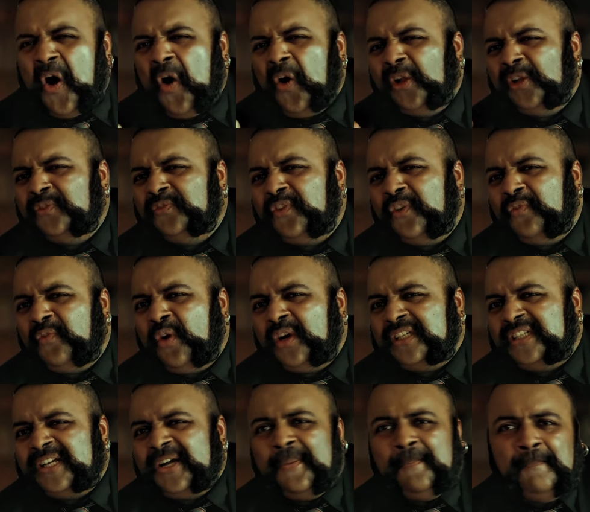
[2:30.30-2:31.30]
All for
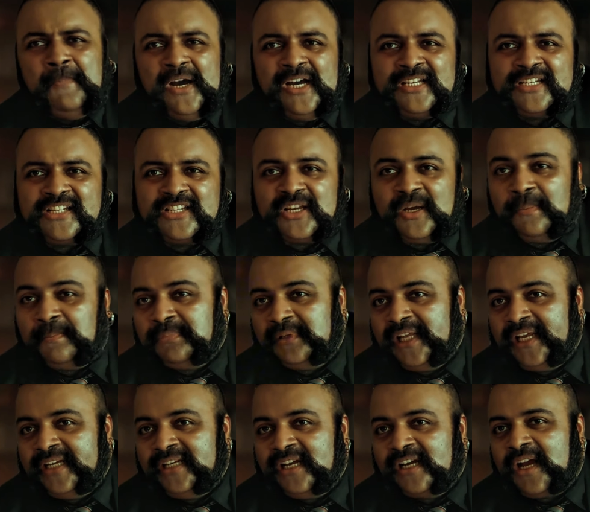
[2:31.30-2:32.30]
what? A bus, a
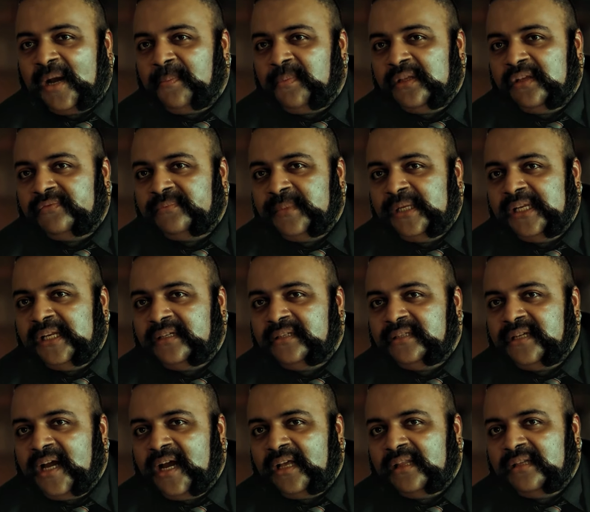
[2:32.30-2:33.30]
plane, a couple of
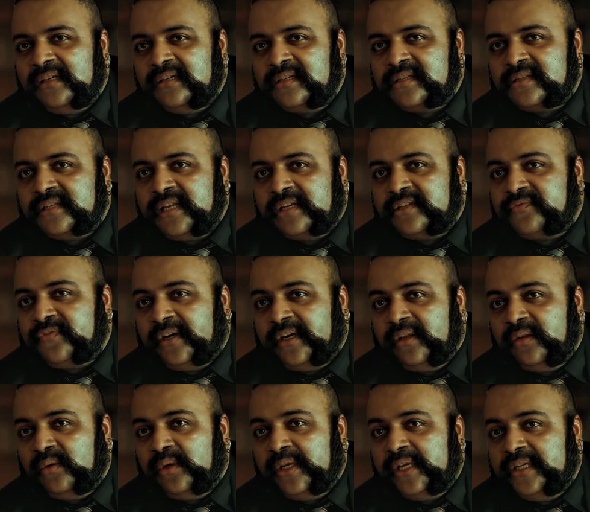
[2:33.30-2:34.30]
million dollars that's
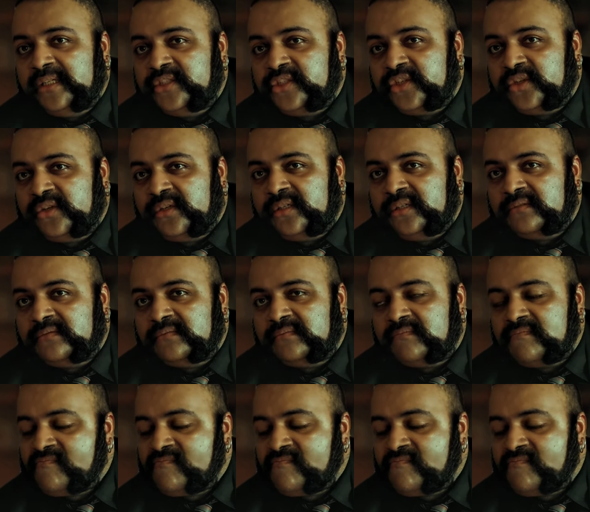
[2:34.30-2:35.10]
federally insured?